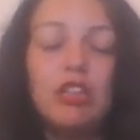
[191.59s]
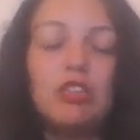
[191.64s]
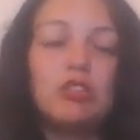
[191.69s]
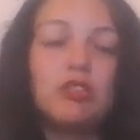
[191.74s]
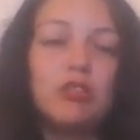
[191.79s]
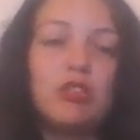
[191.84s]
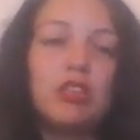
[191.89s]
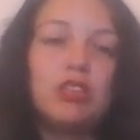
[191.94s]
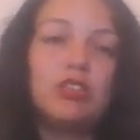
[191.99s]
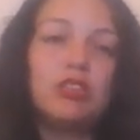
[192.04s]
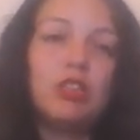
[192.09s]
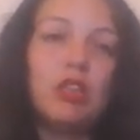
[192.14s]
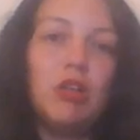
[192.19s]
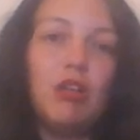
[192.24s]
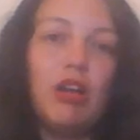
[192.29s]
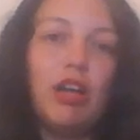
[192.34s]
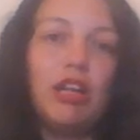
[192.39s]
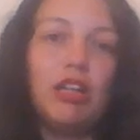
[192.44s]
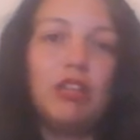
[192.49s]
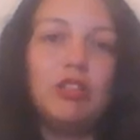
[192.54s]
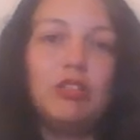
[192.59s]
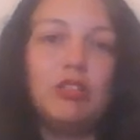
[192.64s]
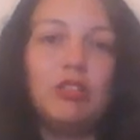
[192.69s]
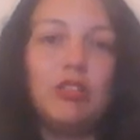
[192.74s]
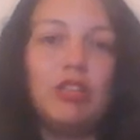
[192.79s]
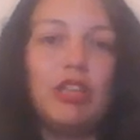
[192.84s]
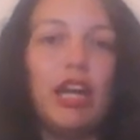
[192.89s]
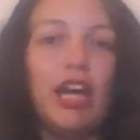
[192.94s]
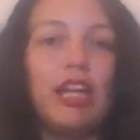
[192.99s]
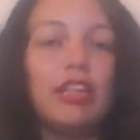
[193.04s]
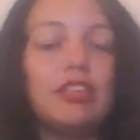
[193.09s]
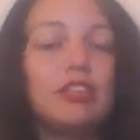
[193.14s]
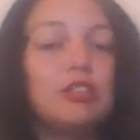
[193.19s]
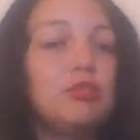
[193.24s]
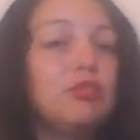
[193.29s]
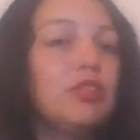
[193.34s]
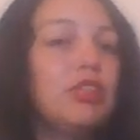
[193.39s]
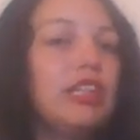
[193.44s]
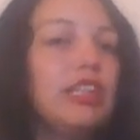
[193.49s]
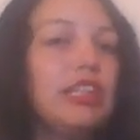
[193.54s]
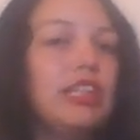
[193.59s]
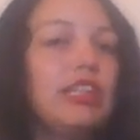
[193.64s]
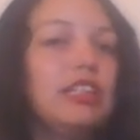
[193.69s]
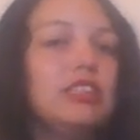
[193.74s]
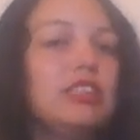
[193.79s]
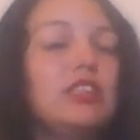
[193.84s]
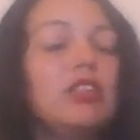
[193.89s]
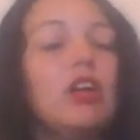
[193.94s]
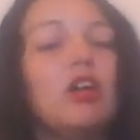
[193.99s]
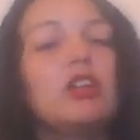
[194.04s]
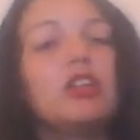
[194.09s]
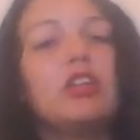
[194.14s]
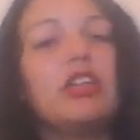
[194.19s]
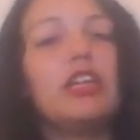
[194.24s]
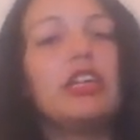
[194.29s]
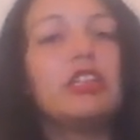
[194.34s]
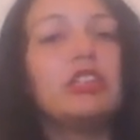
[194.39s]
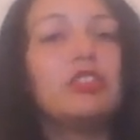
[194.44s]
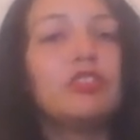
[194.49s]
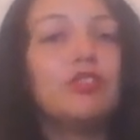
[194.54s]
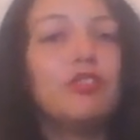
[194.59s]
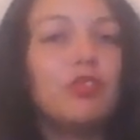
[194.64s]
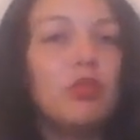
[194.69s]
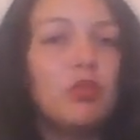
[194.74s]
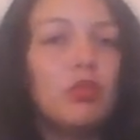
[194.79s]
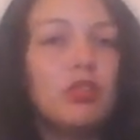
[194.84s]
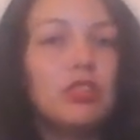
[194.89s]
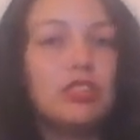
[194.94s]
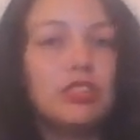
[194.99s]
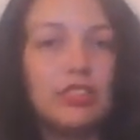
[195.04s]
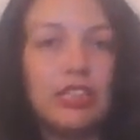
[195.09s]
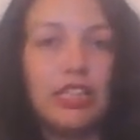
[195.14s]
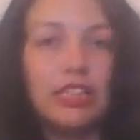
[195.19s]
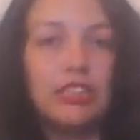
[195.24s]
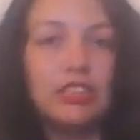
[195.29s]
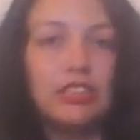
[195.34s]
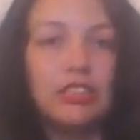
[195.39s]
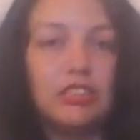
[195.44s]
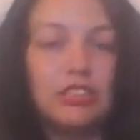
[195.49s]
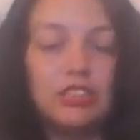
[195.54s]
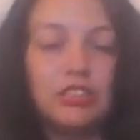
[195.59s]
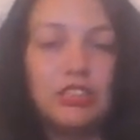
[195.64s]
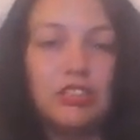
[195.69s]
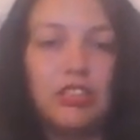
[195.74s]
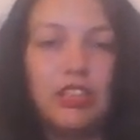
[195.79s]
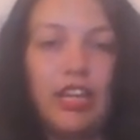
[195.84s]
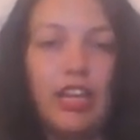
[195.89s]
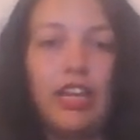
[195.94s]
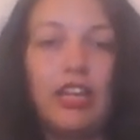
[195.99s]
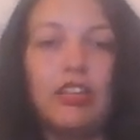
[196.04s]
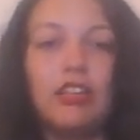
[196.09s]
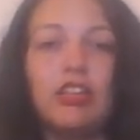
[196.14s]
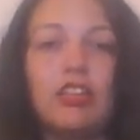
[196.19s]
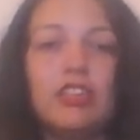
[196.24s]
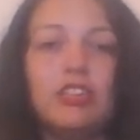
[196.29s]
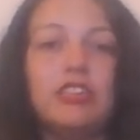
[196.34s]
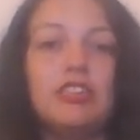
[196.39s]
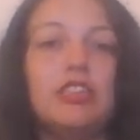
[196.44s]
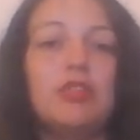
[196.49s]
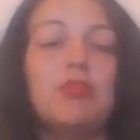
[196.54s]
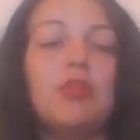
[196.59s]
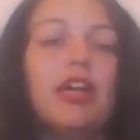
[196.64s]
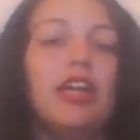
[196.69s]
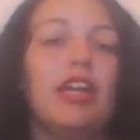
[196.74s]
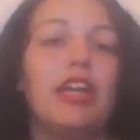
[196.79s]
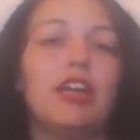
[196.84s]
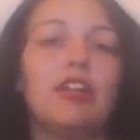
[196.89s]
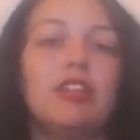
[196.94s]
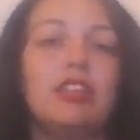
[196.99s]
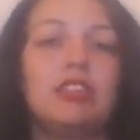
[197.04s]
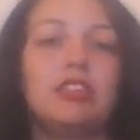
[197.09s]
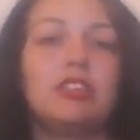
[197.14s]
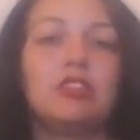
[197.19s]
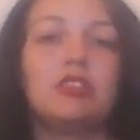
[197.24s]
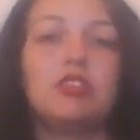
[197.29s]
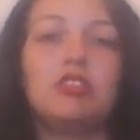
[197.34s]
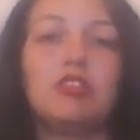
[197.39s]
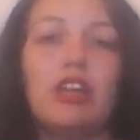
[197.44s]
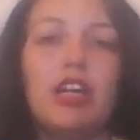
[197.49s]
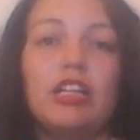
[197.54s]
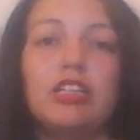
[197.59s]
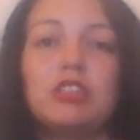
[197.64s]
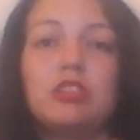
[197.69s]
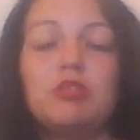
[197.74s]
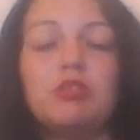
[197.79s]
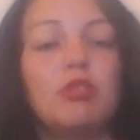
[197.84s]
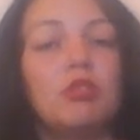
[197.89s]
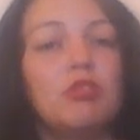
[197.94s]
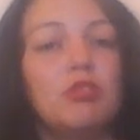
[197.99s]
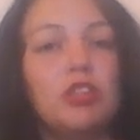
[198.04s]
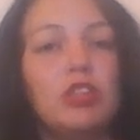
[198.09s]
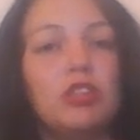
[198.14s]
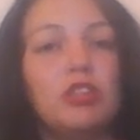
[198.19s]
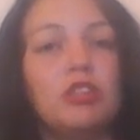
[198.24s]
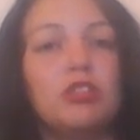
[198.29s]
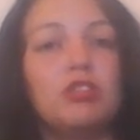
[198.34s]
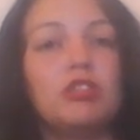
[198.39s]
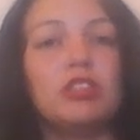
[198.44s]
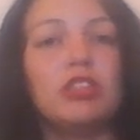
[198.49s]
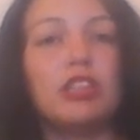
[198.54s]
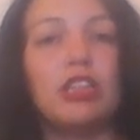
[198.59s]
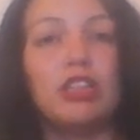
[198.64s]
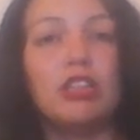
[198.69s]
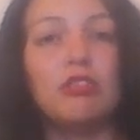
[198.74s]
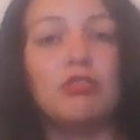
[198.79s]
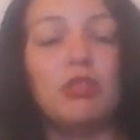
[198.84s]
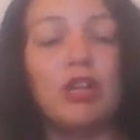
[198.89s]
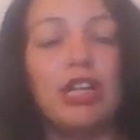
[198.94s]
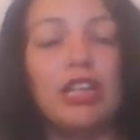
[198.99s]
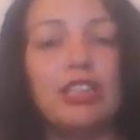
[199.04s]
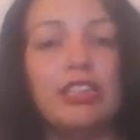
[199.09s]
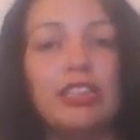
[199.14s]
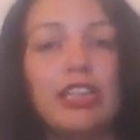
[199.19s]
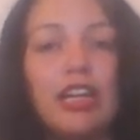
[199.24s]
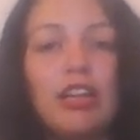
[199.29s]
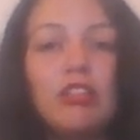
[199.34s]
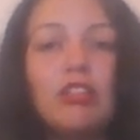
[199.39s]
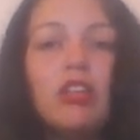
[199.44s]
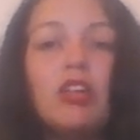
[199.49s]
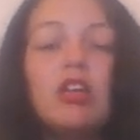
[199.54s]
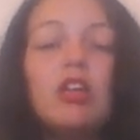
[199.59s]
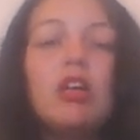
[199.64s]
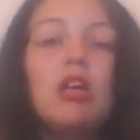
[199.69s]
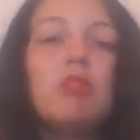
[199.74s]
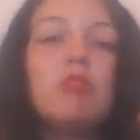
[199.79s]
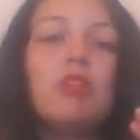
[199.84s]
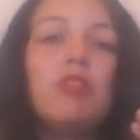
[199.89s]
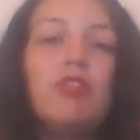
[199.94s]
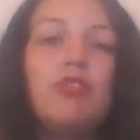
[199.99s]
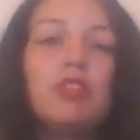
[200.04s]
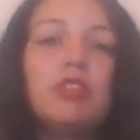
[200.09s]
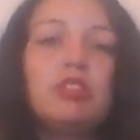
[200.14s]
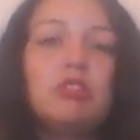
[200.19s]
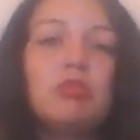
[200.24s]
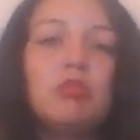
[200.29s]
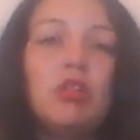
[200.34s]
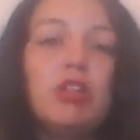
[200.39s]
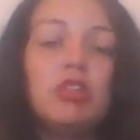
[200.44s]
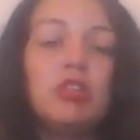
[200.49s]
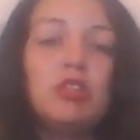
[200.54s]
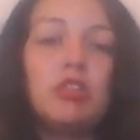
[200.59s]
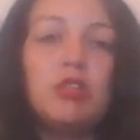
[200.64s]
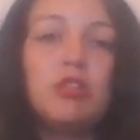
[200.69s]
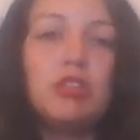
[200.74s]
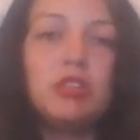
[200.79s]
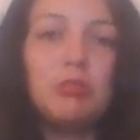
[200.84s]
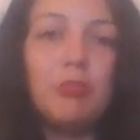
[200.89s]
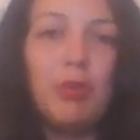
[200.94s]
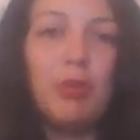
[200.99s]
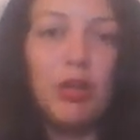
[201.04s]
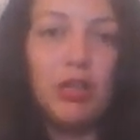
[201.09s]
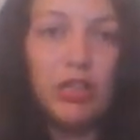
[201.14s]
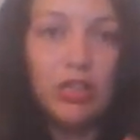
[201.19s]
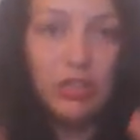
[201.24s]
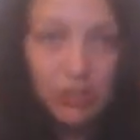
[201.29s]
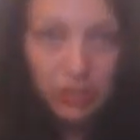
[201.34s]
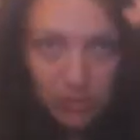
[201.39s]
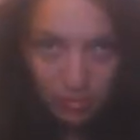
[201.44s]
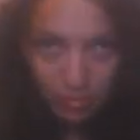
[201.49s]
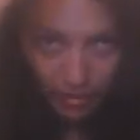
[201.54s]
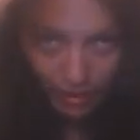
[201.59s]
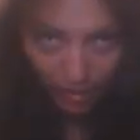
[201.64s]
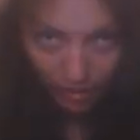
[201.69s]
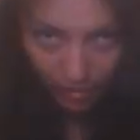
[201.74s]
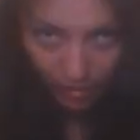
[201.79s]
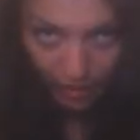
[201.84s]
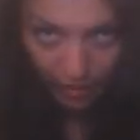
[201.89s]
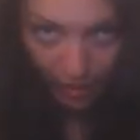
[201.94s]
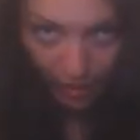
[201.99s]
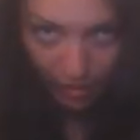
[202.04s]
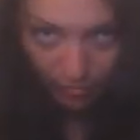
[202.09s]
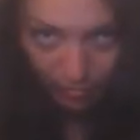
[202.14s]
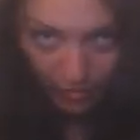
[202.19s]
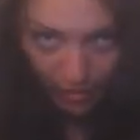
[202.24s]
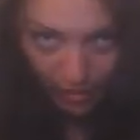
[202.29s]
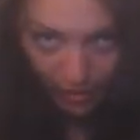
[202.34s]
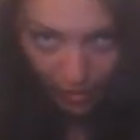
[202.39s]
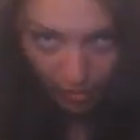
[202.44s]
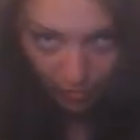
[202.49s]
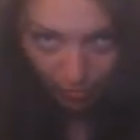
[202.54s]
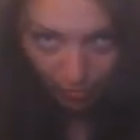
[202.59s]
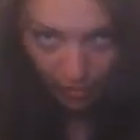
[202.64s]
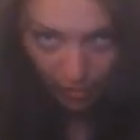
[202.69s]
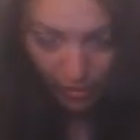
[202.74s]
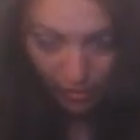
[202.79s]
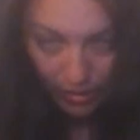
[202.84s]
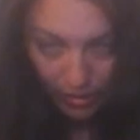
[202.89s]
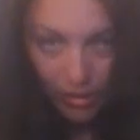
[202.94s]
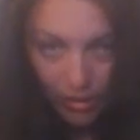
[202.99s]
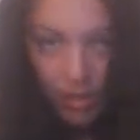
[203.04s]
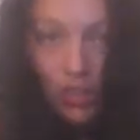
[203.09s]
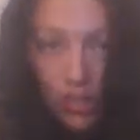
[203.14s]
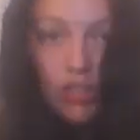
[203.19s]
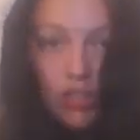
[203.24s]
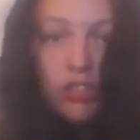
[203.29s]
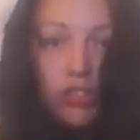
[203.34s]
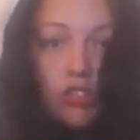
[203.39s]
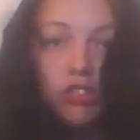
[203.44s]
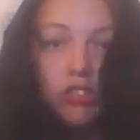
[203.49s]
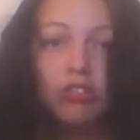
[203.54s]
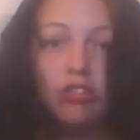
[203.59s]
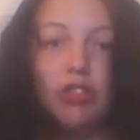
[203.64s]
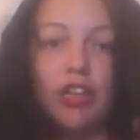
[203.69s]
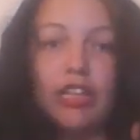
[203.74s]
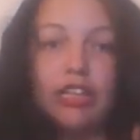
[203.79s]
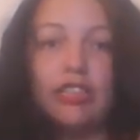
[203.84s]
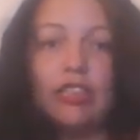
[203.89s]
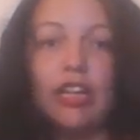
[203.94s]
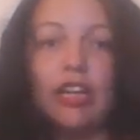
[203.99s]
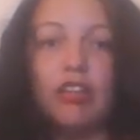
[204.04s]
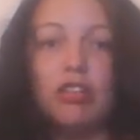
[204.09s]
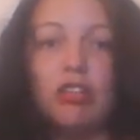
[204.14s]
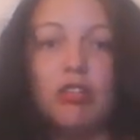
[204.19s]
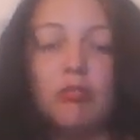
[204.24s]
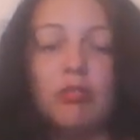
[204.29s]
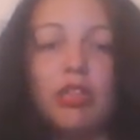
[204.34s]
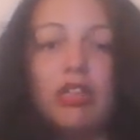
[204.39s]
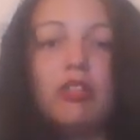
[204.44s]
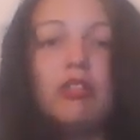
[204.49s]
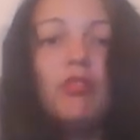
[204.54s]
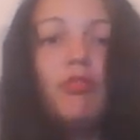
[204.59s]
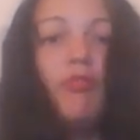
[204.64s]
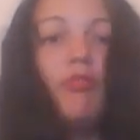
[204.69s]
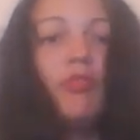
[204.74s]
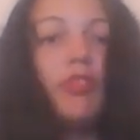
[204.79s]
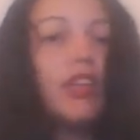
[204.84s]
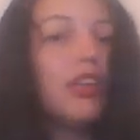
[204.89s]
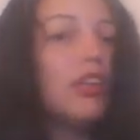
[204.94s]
So I'm going to show how to do that. It's really easy. All you need is 4 sections in your hair. Now you see my hair is still dry, so what we're going to do is going to wet it down. But first what we want to do is part it. So I already have my hair parted straight down the middle.